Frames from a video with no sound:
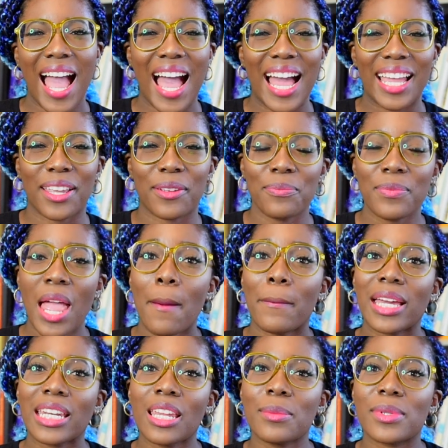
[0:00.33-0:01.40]
Hi,
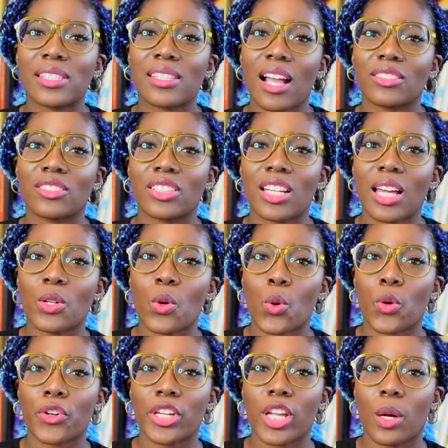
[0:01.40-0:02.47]
my name is Dr. Donna
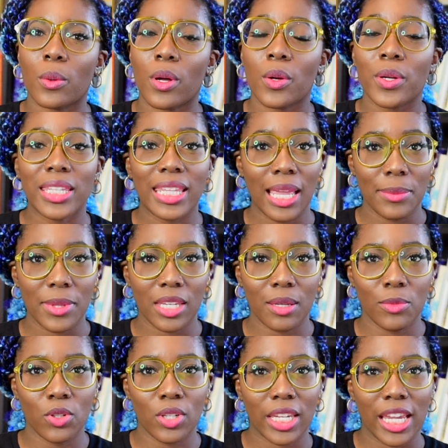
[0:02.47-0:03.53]
Oriowo and I'm the
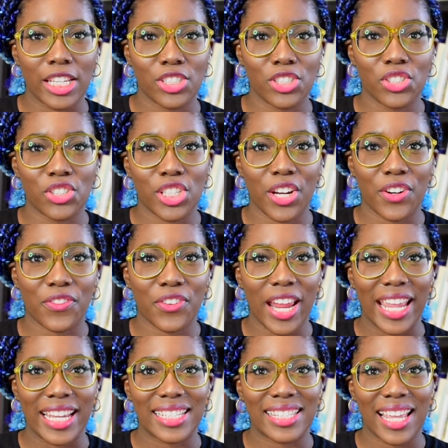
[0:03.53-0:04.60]
Communications Chair for
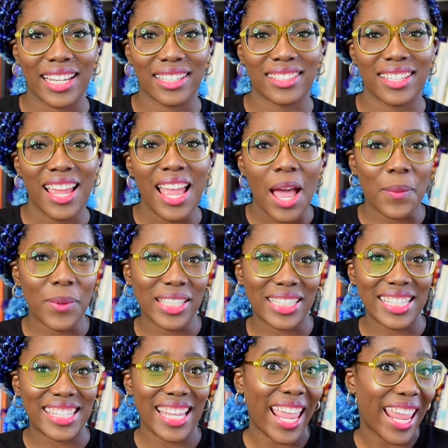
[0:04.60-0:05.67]
AASECT. I wanted
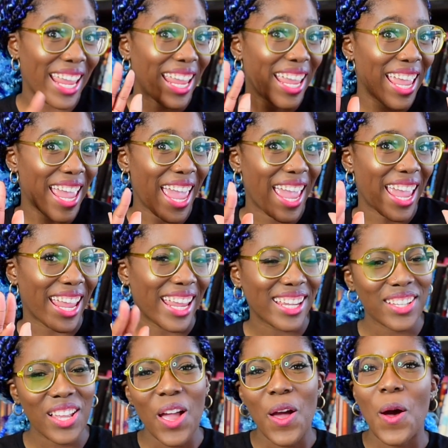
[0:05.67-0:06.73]
to say,
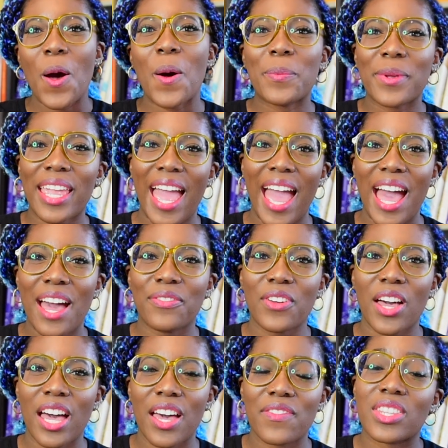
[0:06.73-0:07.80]
hey, on
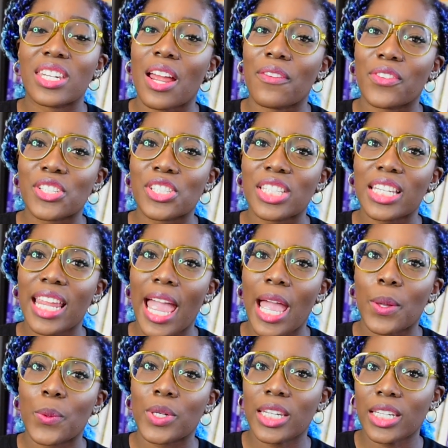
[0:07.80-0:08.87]
behalf of the Diversity,
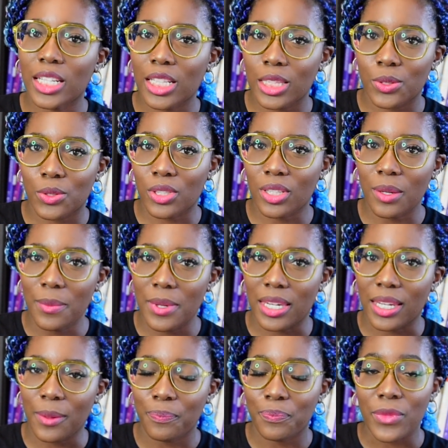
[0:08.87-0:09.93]
Equity, and Inclusion
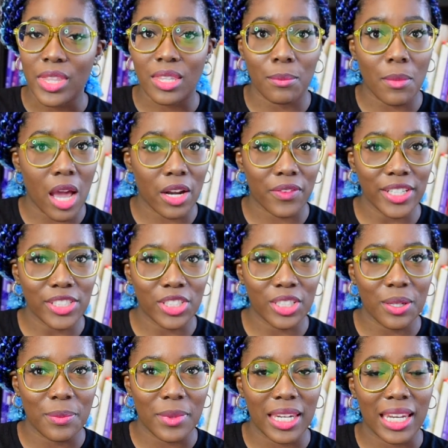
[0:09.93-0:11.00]
Committee, the Moderation
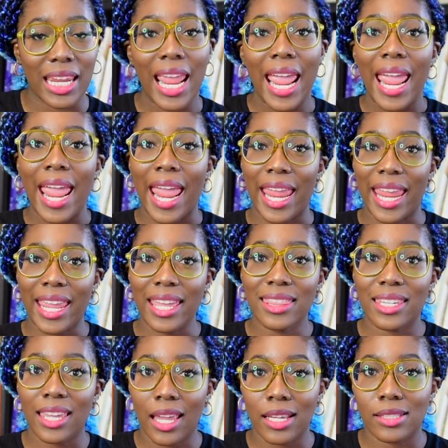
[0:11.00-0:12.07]
Committee,
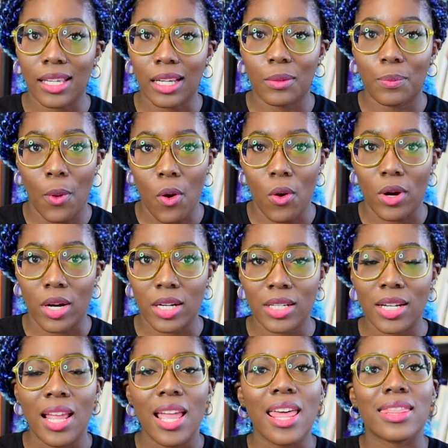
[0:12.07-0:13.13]
and the AASECT
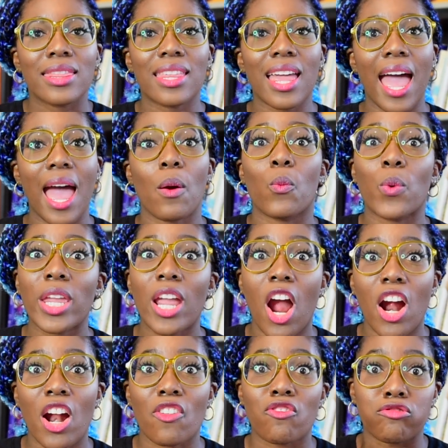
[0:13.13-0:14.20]
Board, that we
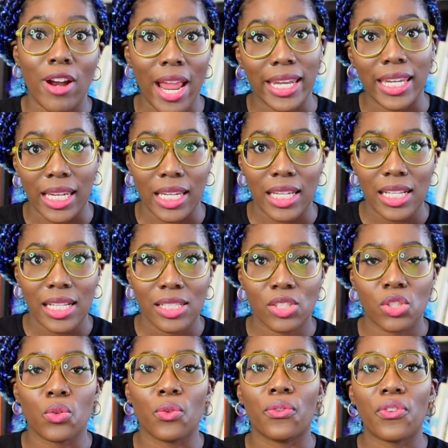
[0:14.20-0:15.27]
are ready
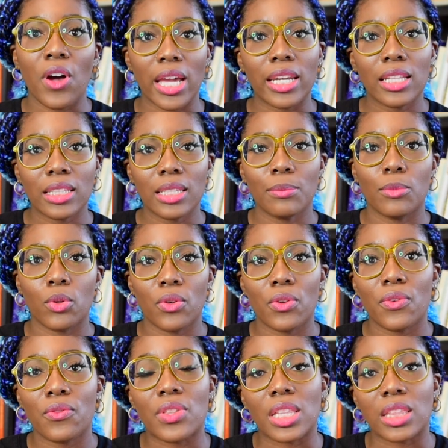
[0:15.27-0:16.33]
to finally
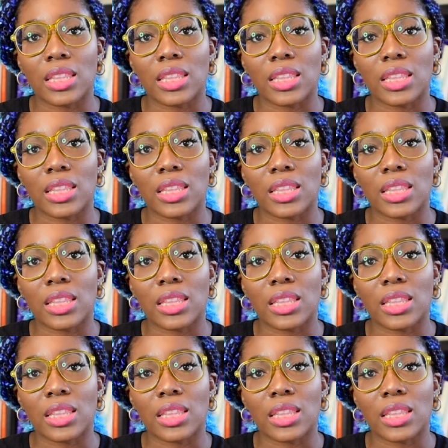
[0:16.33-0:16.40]
move the